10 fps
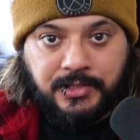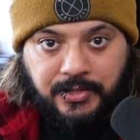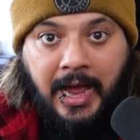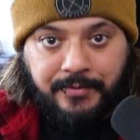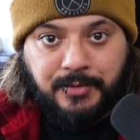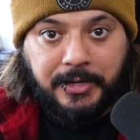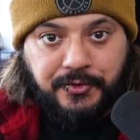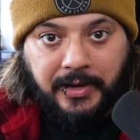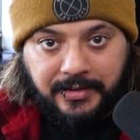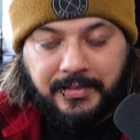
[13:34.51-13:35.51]
to have as much
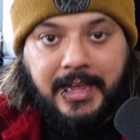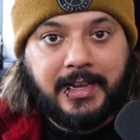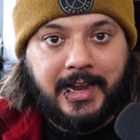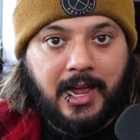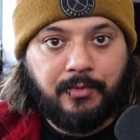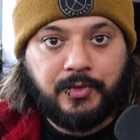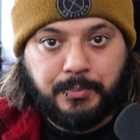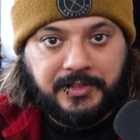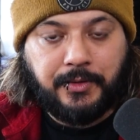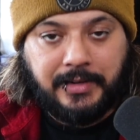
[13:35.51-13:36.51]
fun as they can have,
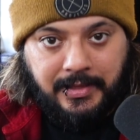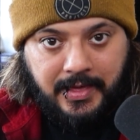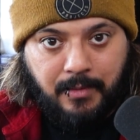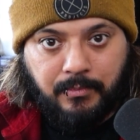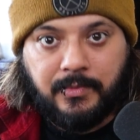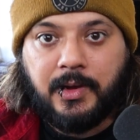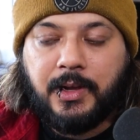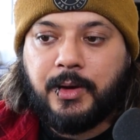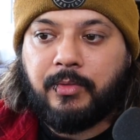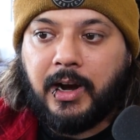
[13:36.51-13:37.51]
specifically them.
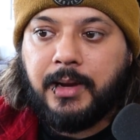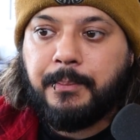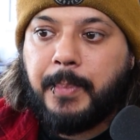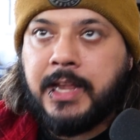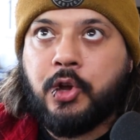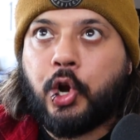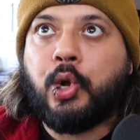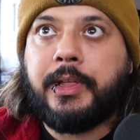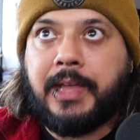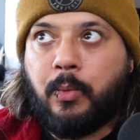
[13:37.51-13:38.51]
Right? And not
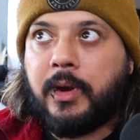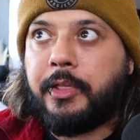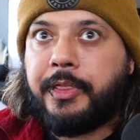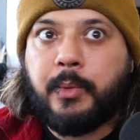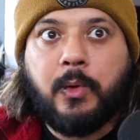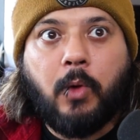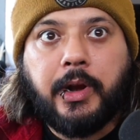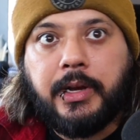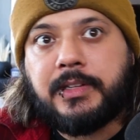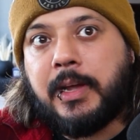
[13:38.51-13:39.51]
only that, one other thing we
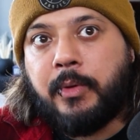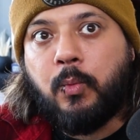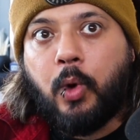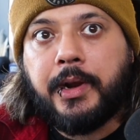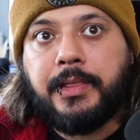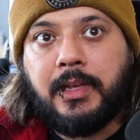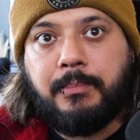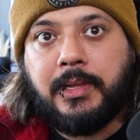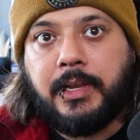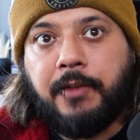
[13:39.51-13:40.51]
wanted is that we wanted the
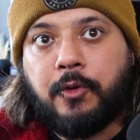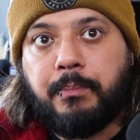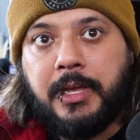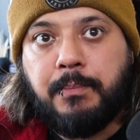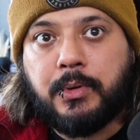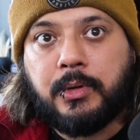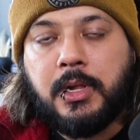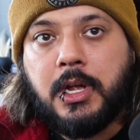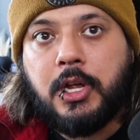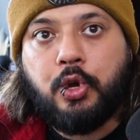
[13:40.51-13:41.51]
ability for people
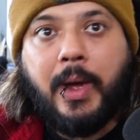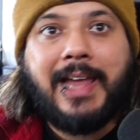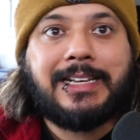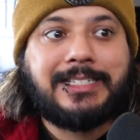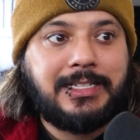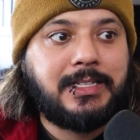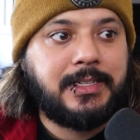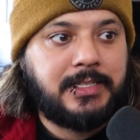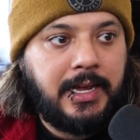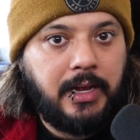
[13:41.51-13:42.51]
who had existing
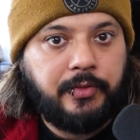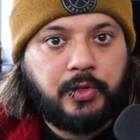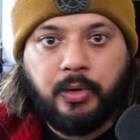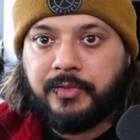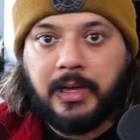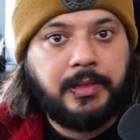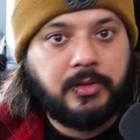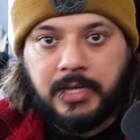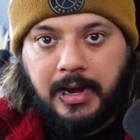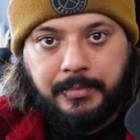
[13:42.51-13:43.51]
saves, who have done their
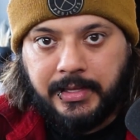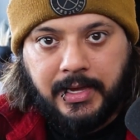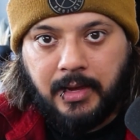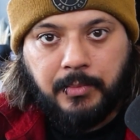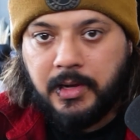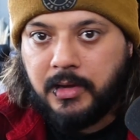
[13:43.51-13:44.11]
time in the game,